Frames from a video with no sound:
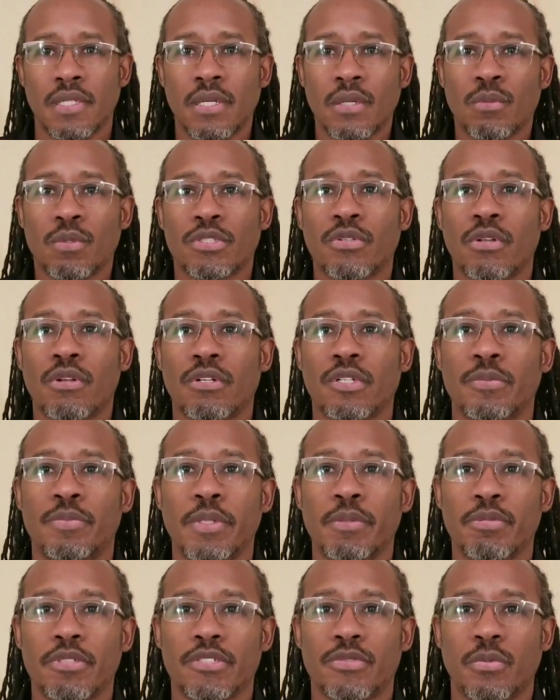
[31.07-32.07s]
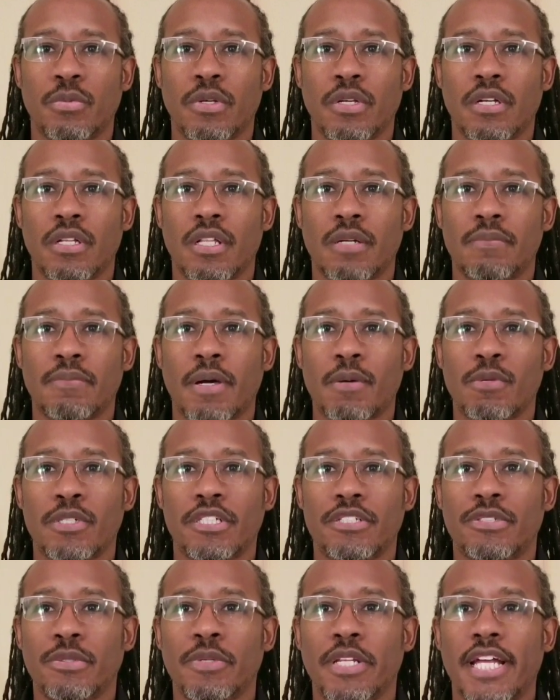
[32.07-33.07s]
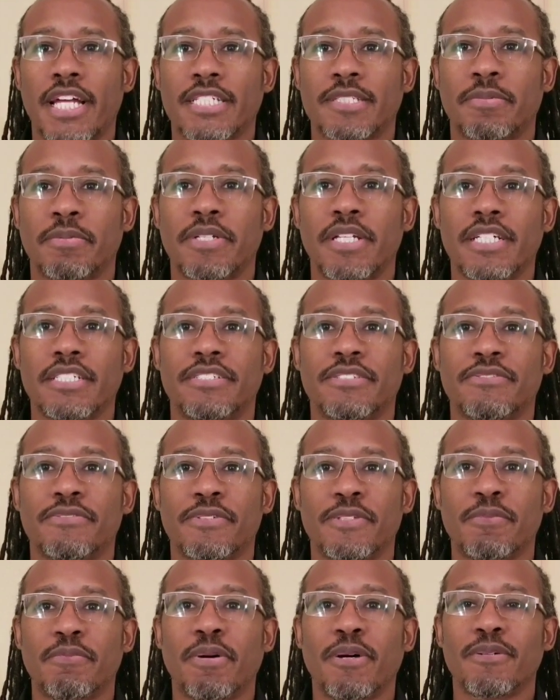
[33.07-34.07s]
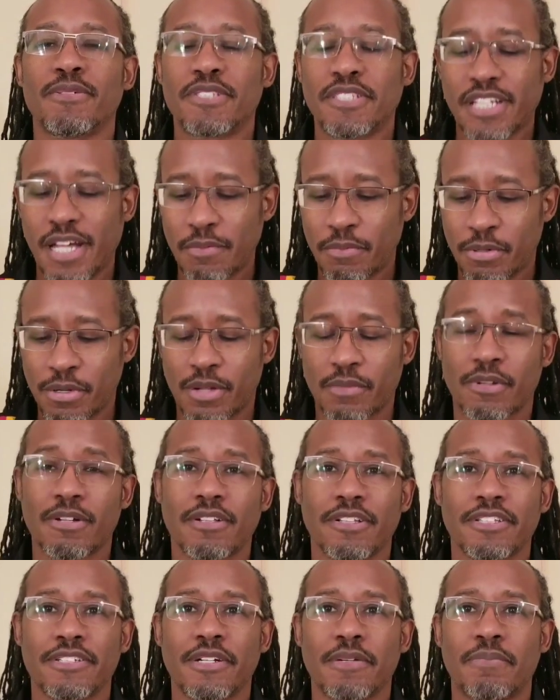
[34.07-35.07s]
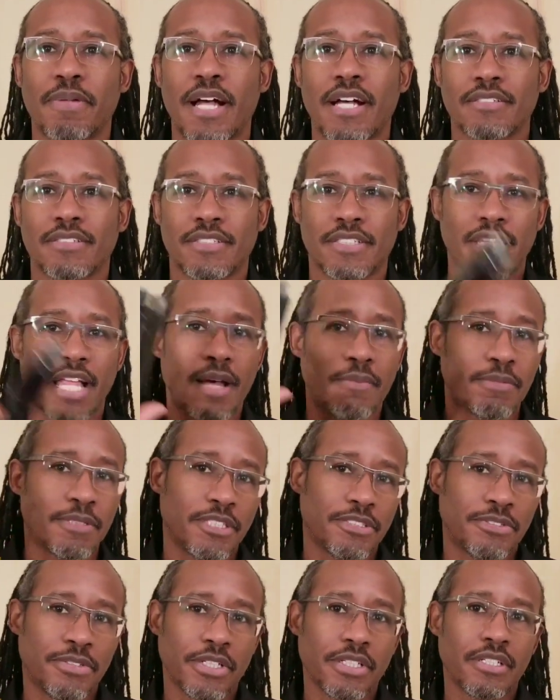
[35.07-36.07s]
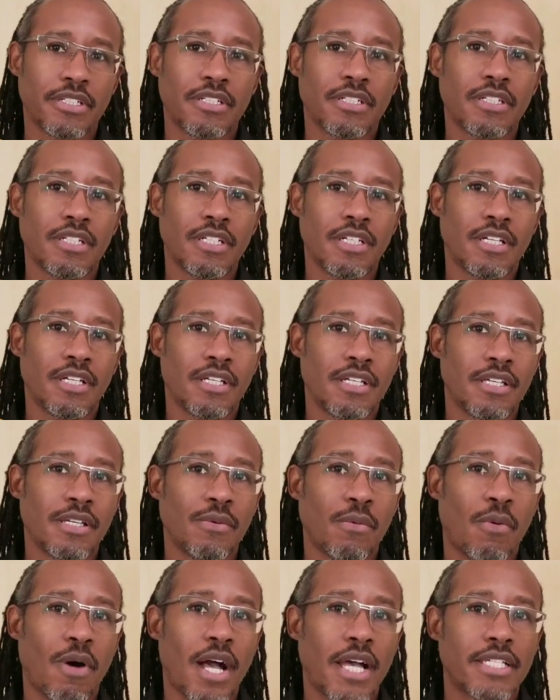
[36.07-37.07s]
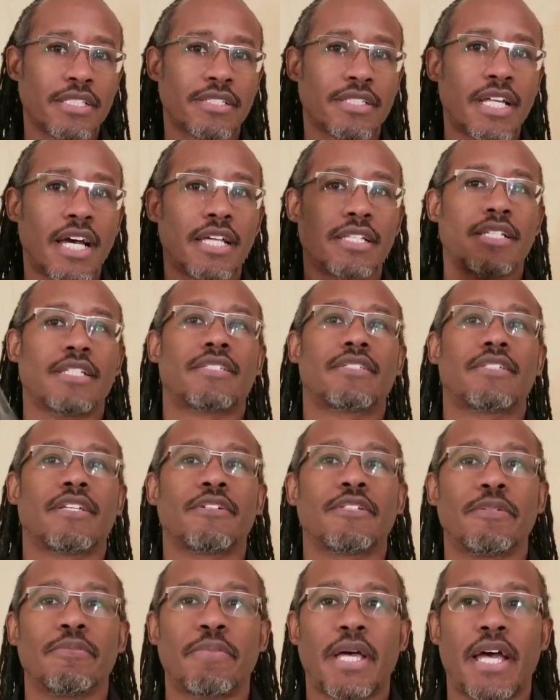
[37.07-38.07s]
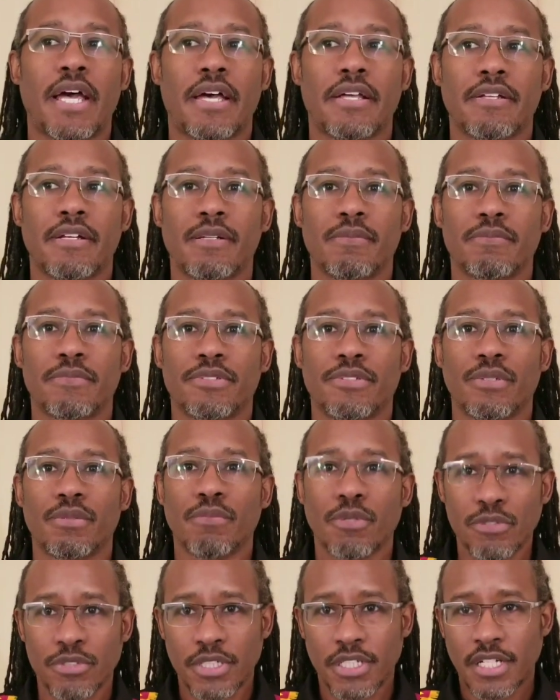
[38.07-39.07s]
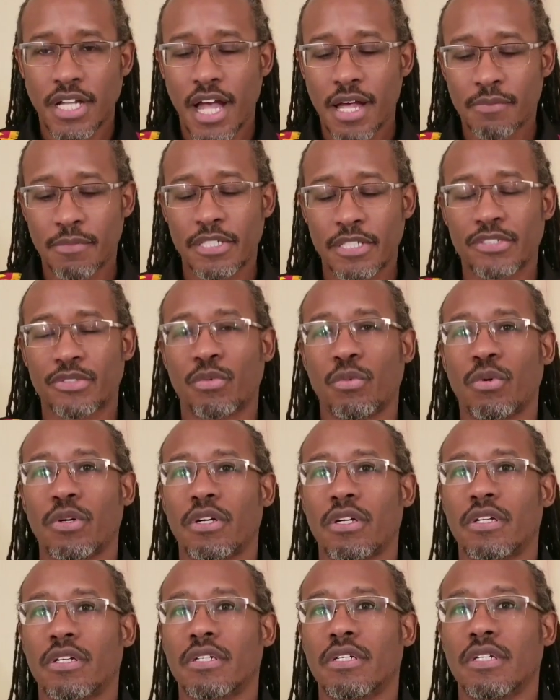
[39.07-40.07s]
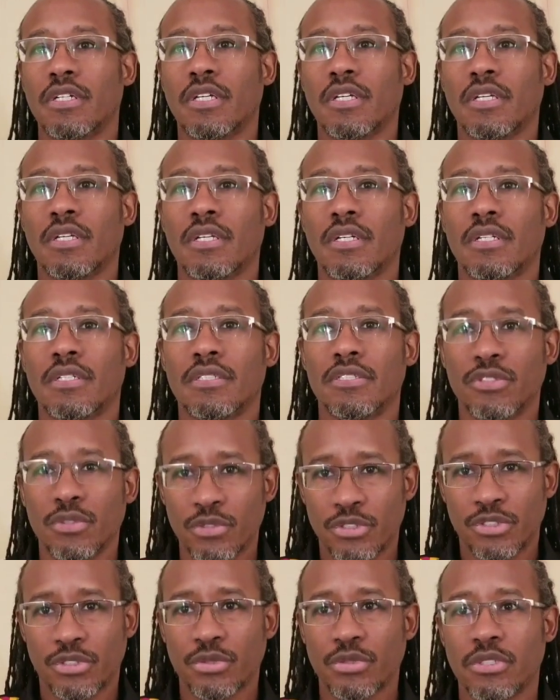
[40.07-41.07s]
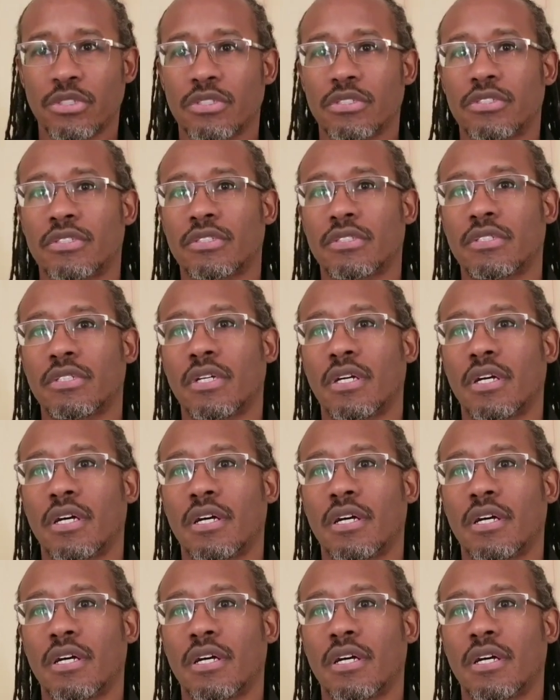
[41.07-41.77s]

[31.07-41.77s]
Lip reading: What's going on, good people? It's Will. I want to do an explanation for the post that I put up earlier about slapping the trigger and why it's not necessarily bad. So most of the comments were new shooters.